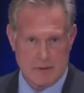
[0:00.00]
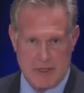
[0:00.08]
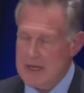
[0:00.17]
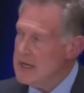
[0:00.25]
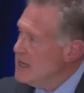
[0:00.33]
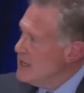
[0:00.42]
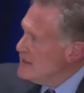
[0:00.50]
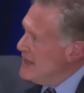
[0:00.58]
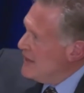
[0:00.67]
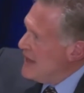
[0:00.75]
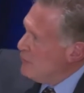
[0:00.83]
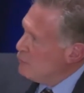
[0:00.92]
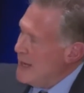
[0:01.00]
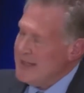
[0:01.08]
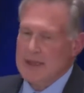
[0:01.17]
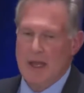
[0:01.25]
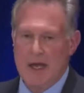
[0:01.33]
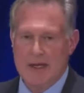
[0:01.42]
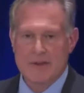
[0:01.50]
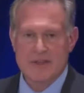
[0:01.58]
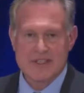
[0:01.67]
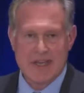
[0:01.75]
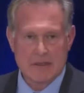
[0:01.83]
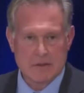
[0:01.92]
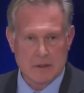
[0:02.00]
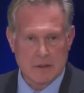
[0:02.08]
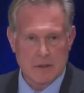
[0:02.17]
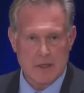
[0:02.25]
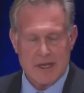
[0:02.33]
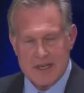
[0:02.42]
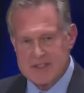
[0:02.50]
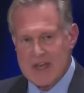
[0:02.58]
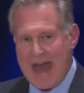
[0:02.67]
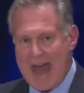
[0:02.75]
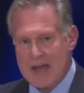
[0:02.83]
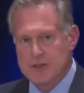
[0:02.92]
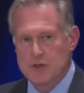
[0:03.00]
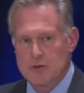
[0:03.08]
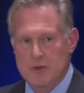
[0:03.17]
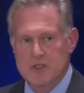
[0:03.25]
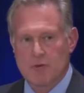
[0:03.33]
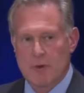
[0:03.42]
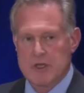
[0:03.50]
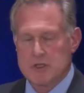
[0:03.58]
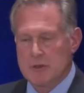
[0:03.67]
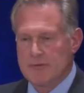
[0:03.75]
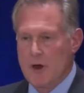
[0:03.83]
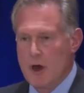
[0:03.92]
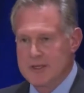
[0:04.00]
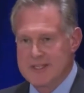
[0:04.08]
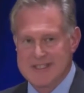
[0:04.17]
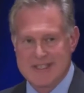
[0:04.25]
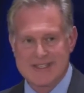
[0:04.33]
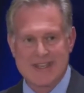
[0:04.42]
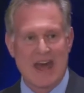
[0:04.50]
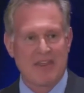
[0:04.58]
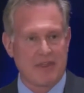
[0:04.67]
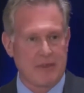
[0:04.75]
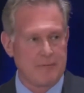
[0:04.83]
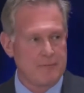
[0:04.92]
Okay? Now that red line in the center is the hazard risk ratio for heart disease death.